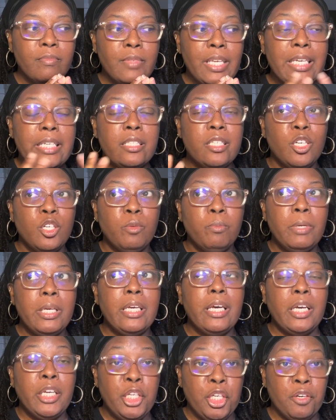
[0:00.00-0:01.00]
it took me
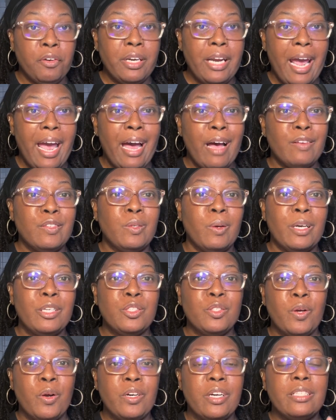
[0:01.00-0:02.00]
a year and a half, so I
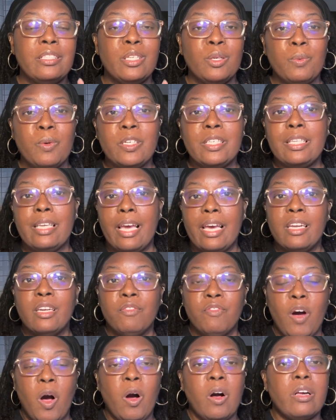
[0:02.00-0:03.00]
started towards the end
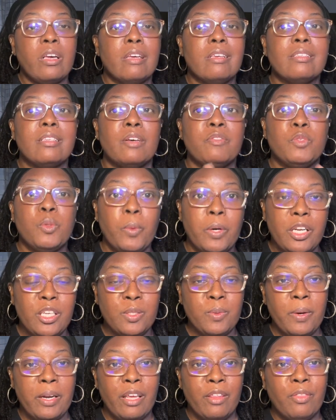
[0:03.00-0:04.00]
of August of
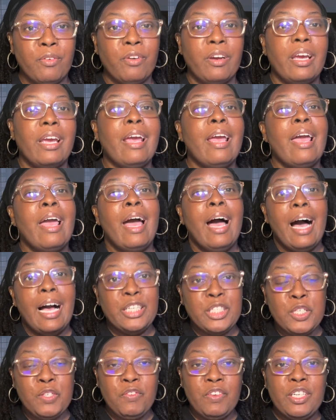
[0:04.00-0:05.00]
2023. I
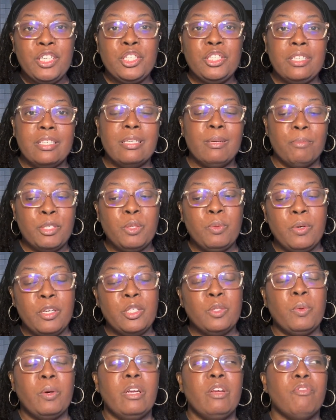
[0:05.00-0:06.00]
just finished December
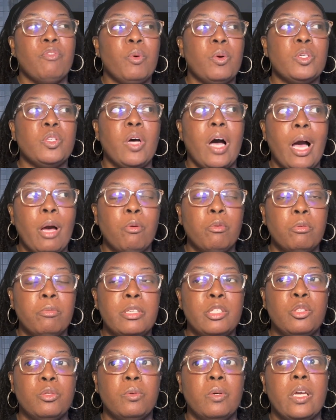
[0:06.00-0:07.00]
2024, so I will
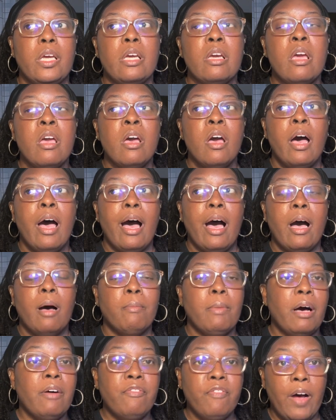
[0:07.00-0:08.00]
be doing
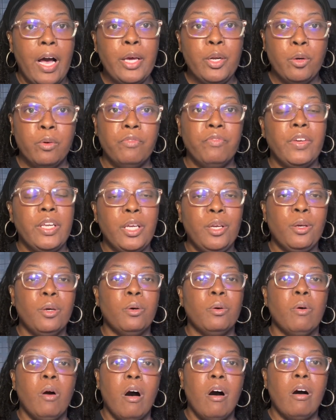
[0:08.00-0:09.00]
um, a final
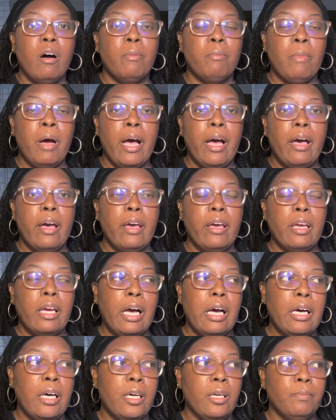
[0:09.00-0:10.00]
video on my
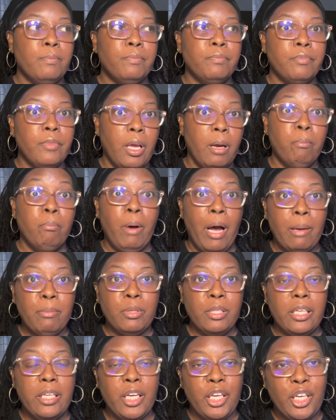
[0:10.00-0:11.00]
um,
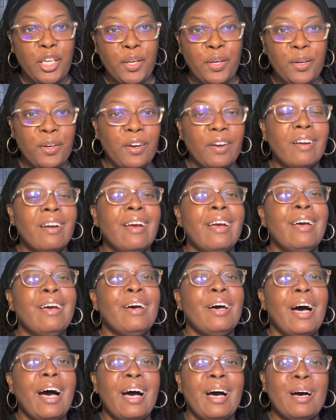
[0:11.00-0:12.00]
Bible in a Year
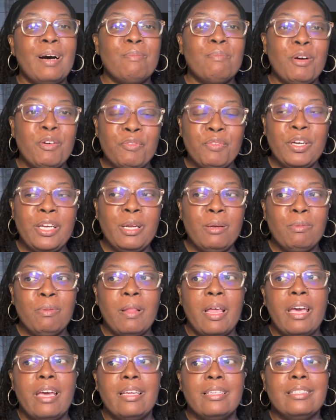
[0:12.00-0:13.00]
um, reading
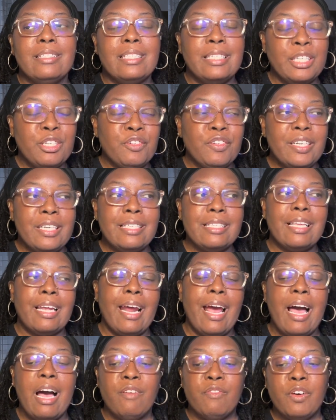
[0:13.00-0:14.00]
plan series that
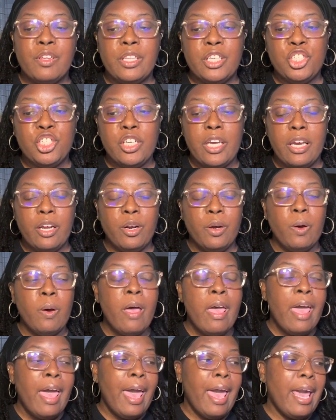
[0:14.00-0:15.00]
I have on this channel,
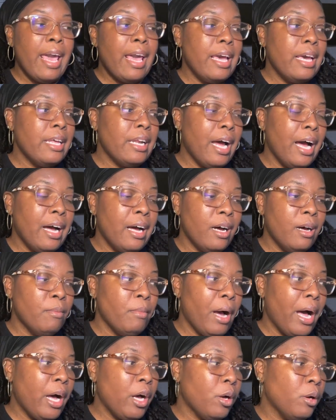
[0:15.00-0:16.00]
and
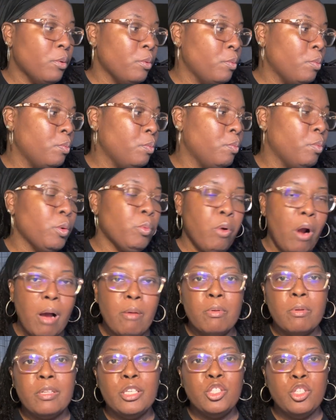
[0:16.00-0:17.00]
um, I'll will
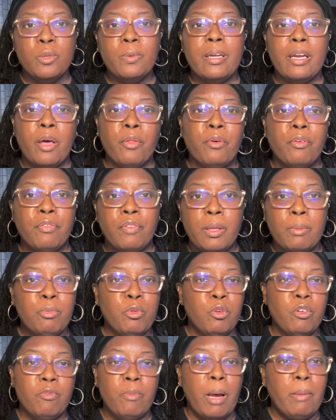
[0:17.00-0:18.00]
probably do another flip
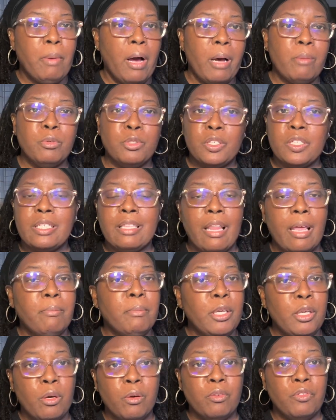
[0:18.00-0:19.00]
through of my Bible. Just let
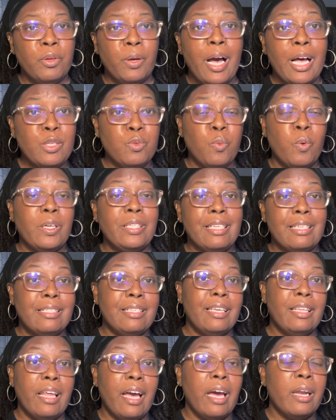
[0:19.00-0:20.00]
me know if you guys want to
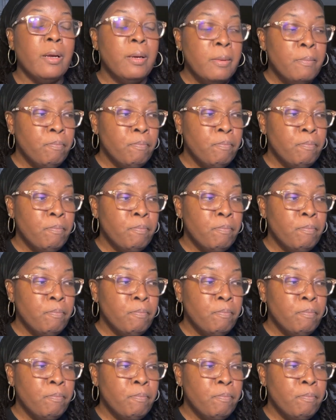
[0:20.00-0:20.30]
see that.